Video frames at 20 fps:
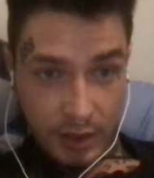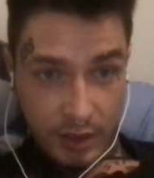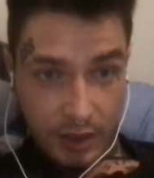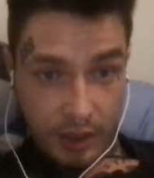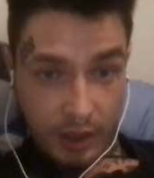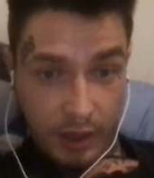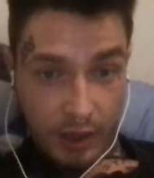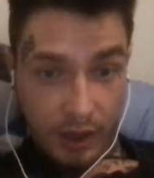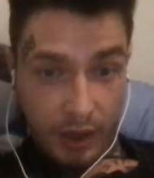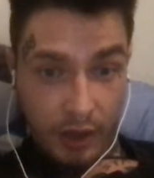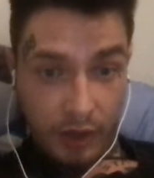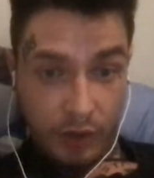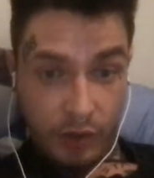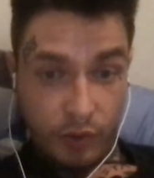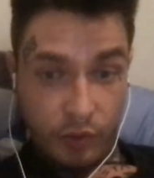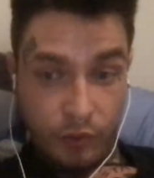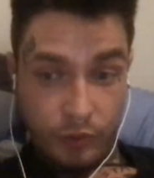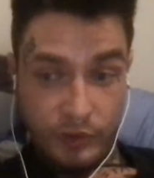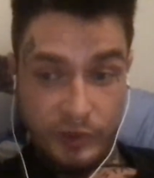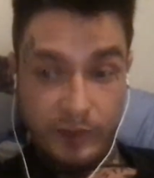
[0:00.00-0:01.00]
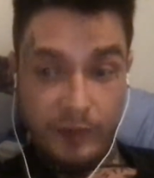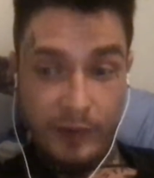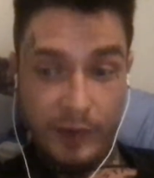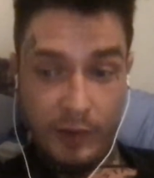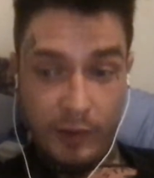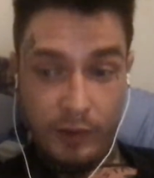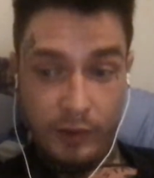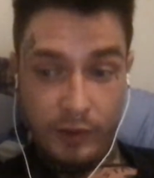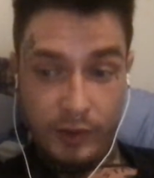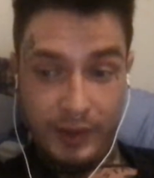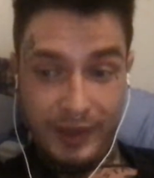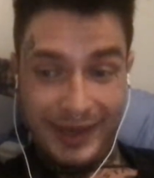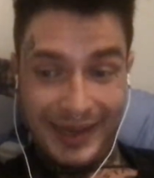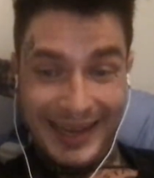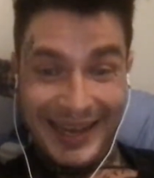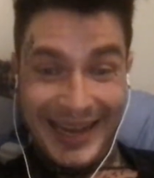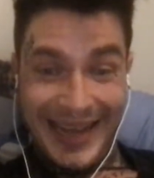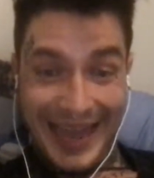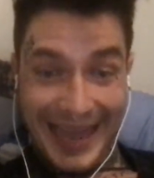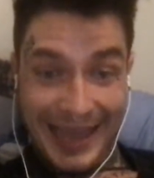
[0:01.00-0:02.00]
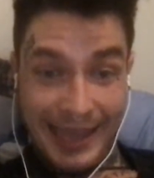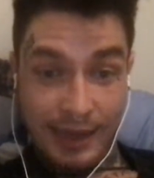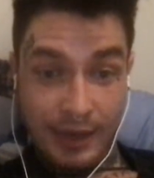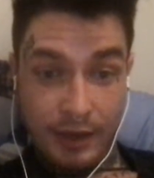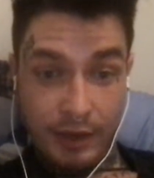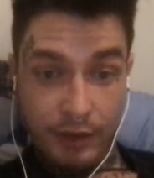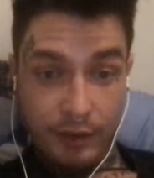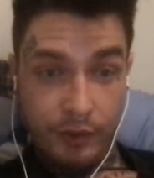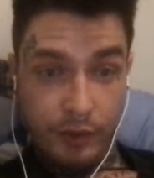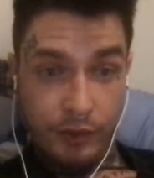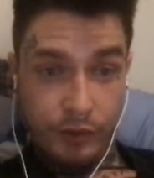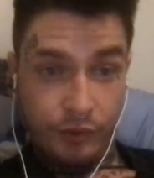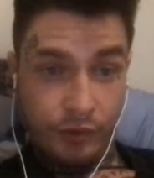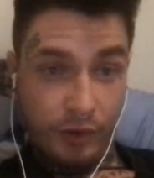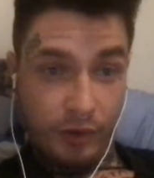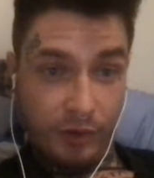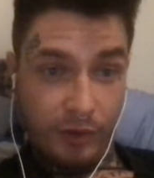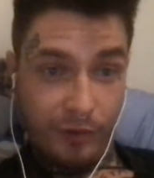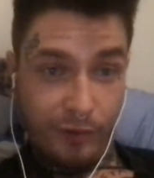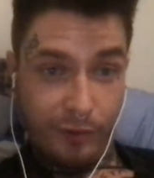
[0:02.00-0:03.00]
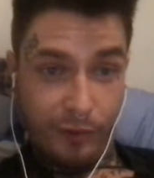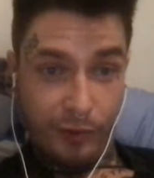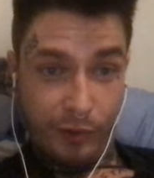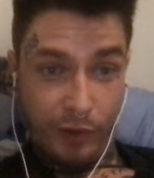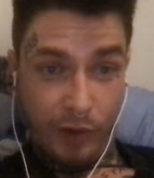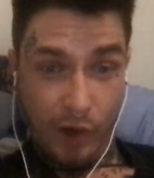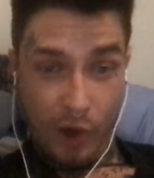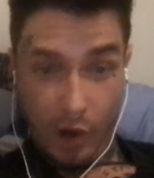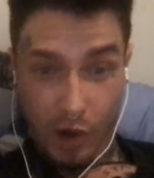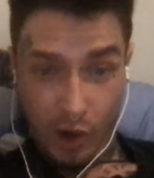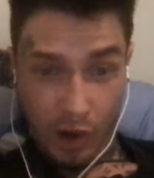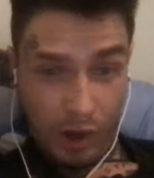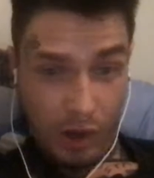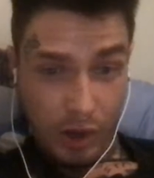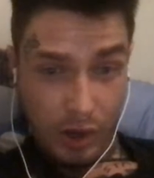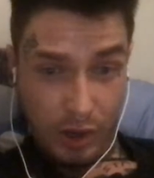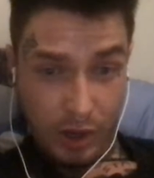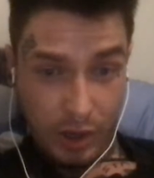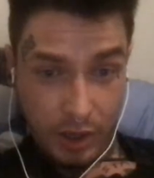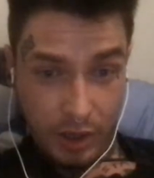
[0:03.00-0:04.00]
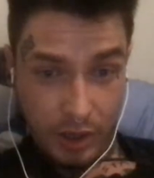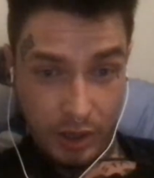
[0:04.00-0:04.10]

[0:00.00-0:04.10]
who was found dead in the trunk of her car.